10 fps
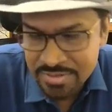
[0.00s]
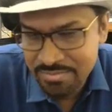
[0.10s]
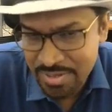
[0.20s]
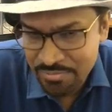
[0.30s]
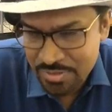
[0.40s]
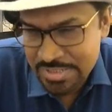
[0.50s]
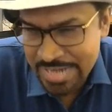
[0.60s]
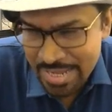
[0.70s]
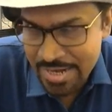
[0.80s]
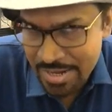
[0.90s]
but works like
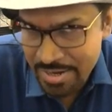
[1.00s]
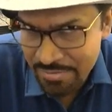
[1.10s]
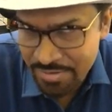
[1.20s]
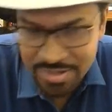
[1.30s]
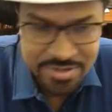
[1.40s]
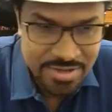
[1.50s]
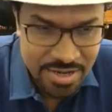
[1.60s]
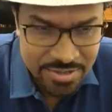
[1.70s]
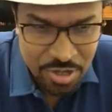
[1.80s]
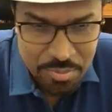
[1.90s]
an identifier. I'll talk about